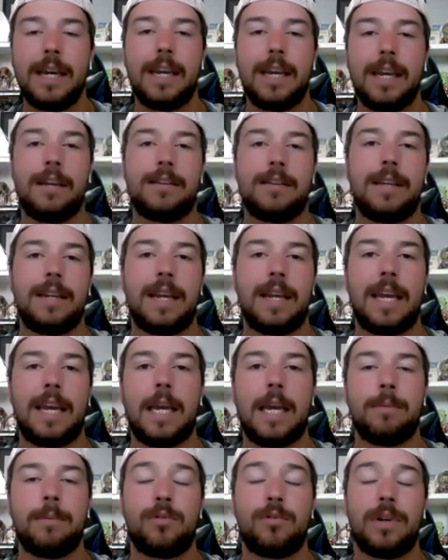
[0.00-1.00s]
He did a
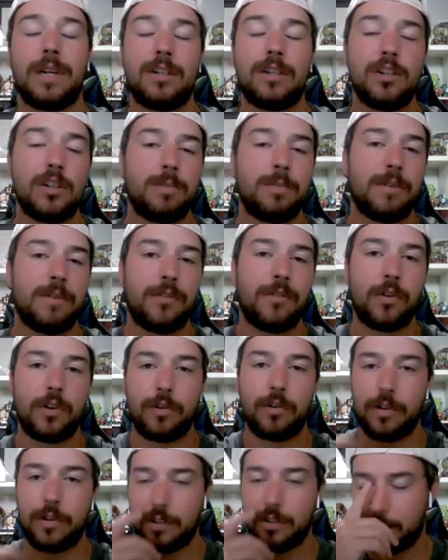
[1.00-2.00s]
hamstring just
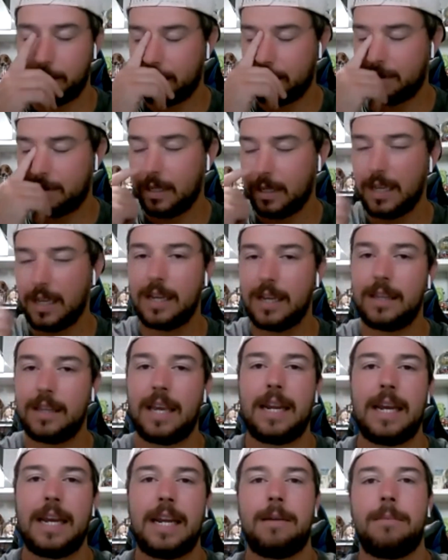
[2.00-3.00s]
before Christmas
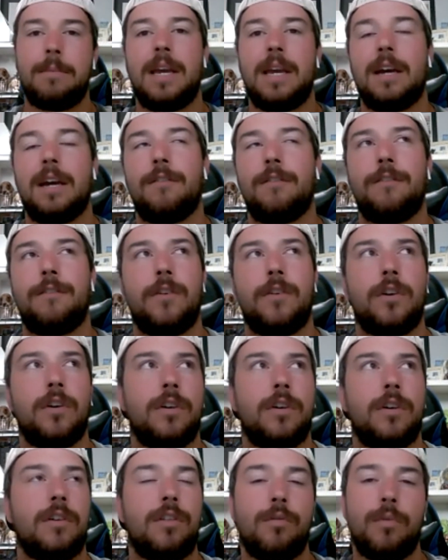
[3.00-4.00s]
that had him out
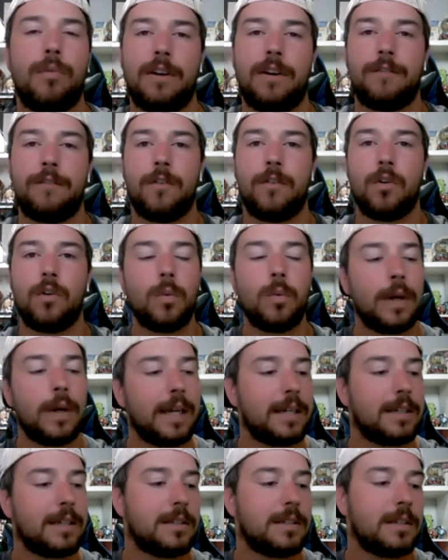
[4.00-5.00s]
for 3 to 4
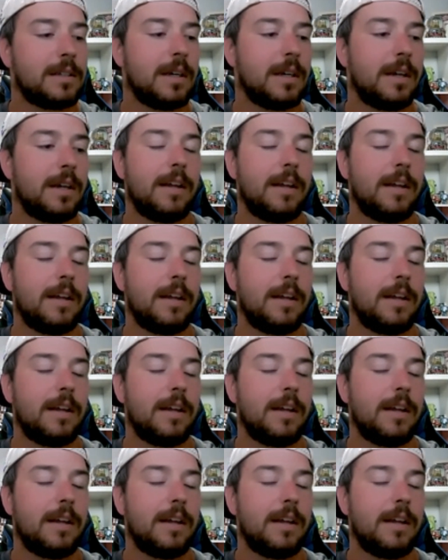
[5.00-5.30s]
weeks.